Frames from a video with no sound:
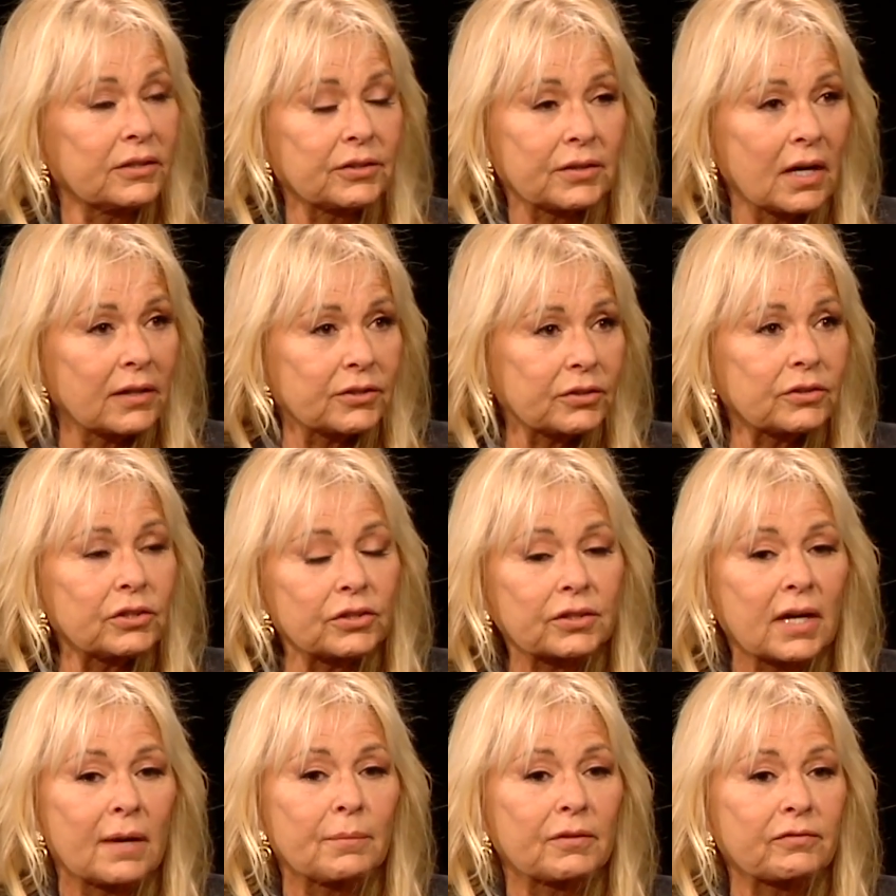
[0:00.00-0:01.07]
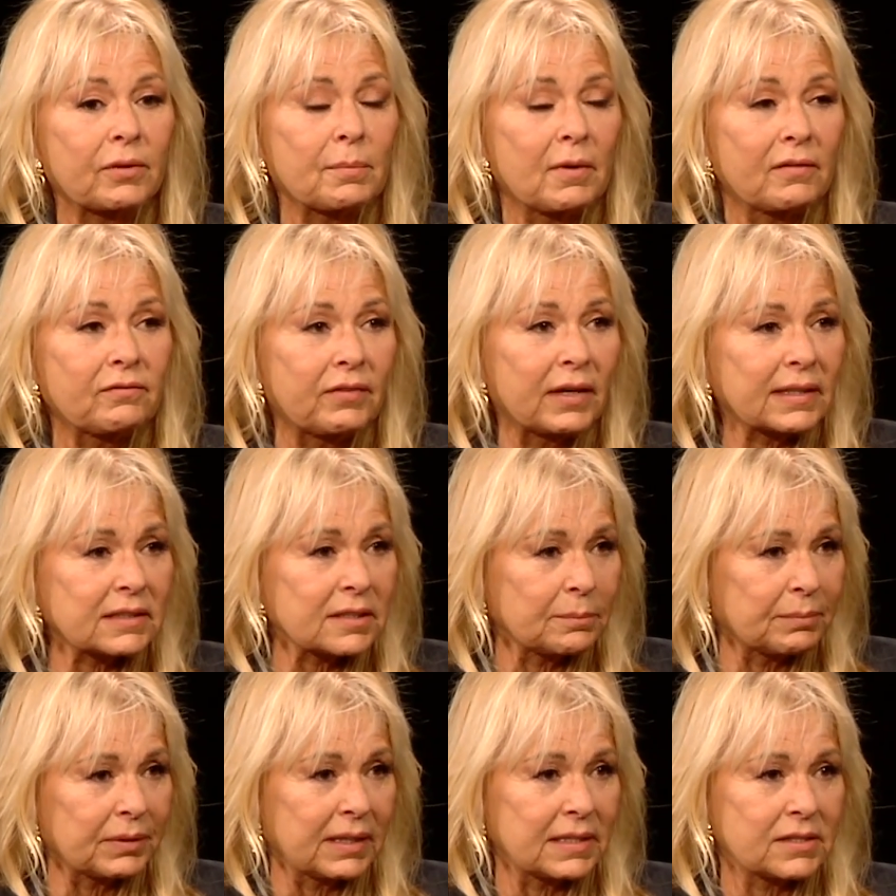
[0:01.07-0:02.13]
You're not do. You're coming from a
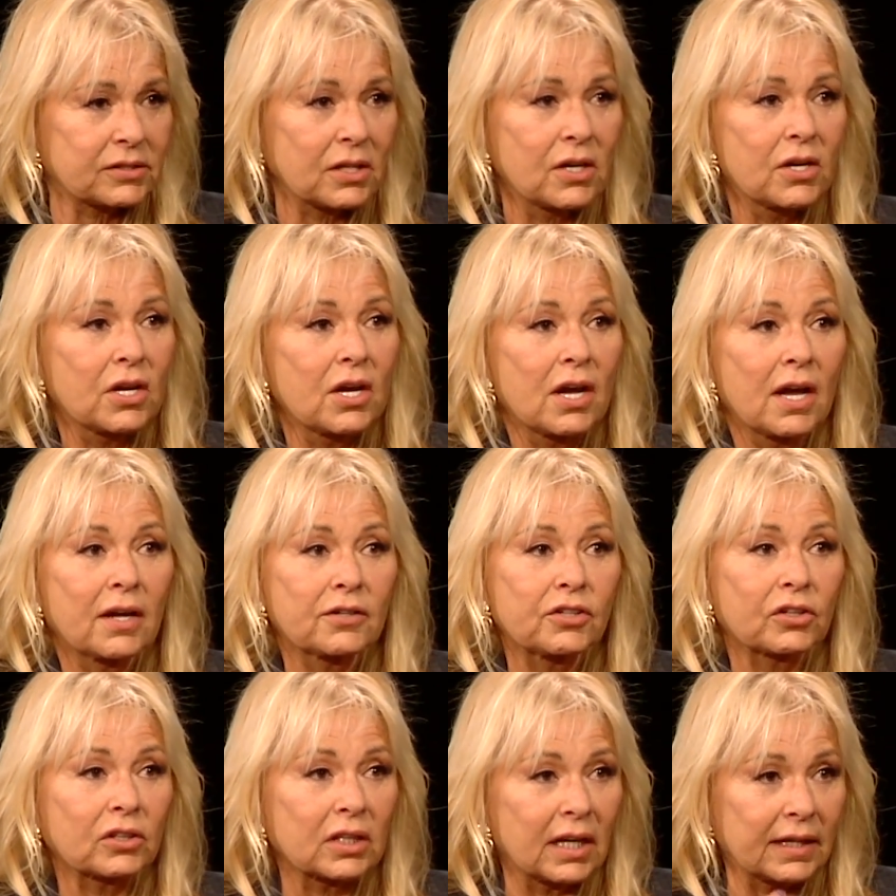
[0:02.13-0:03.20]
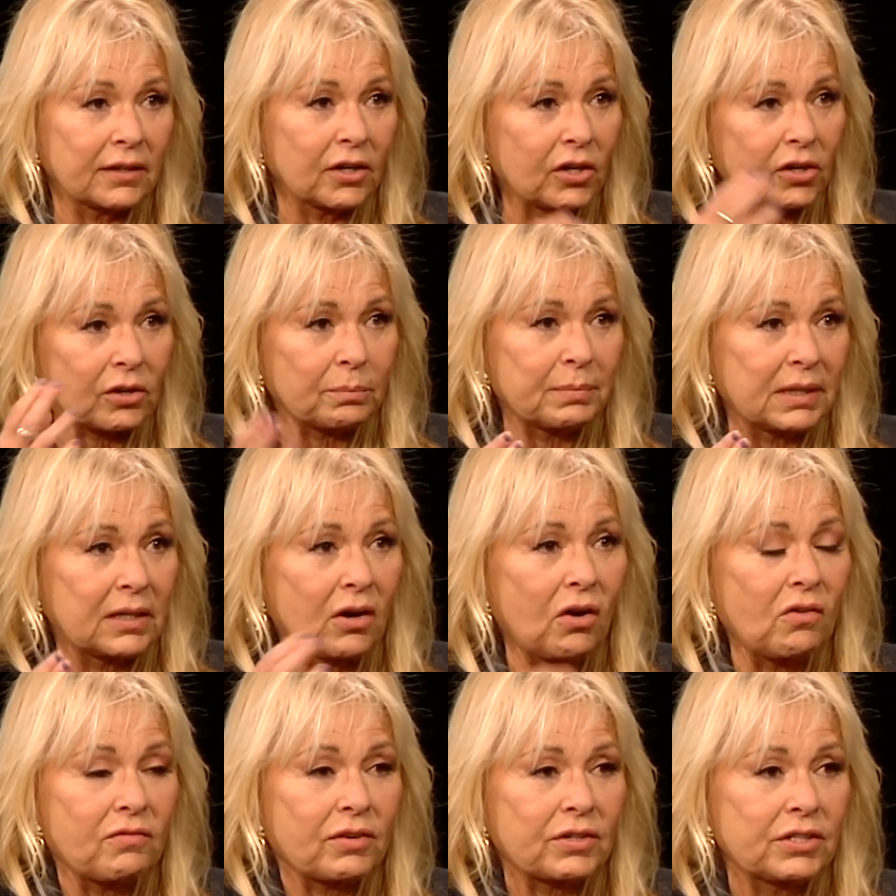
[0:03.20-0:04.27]
victim place and you're letting her be
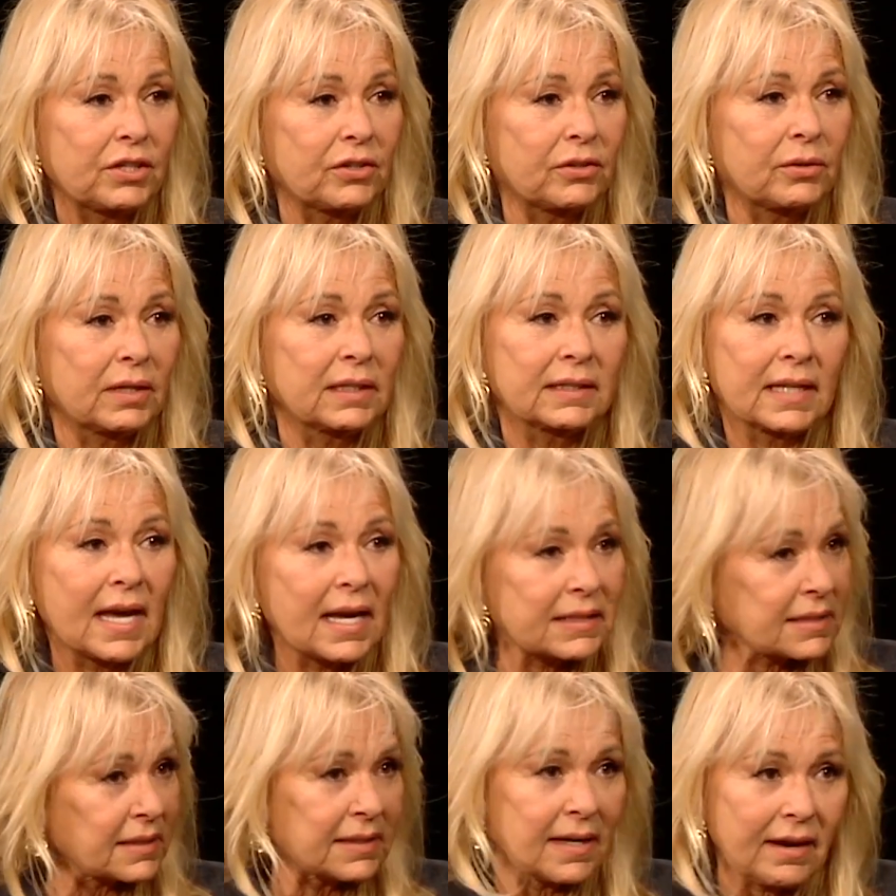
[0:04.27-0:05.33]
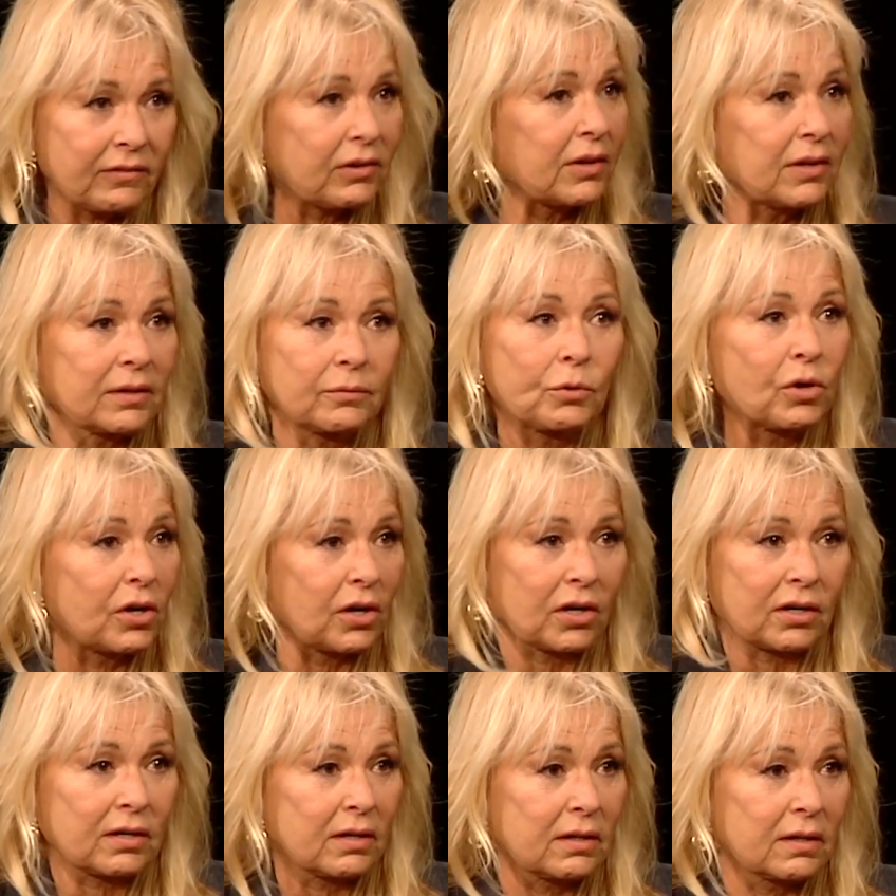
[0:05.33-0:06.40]
over you, and that's never going to work.